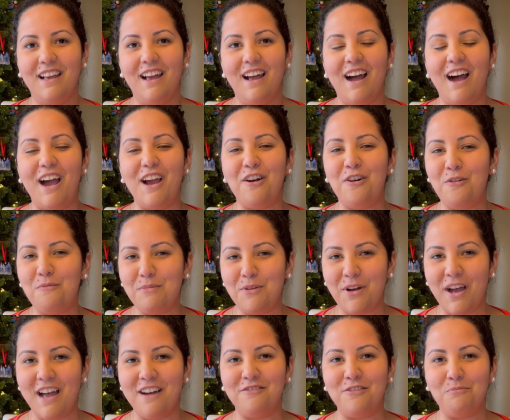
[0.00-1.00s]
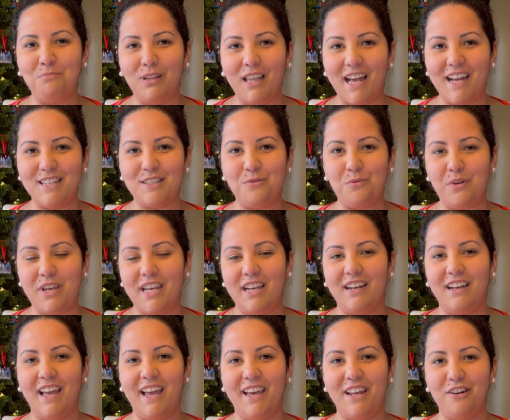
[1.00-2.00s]
I hope you have a blessed week
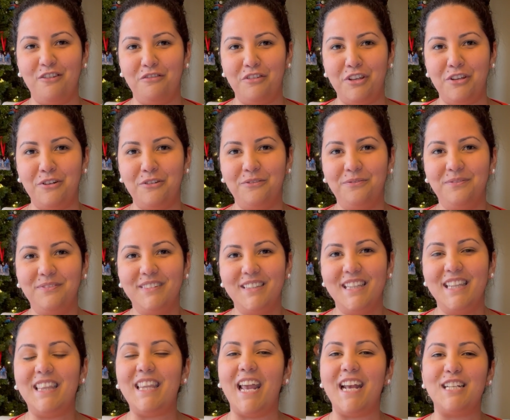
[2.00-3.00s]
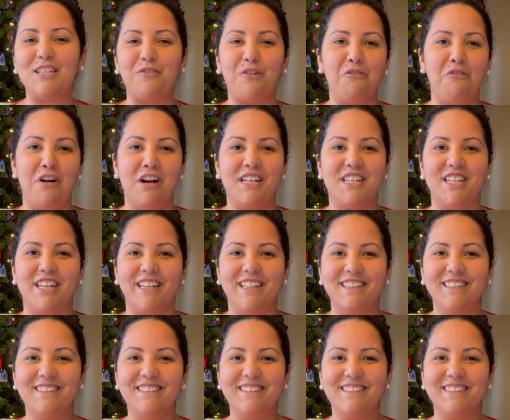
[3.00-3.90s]
ahead of you. Thanks for watching.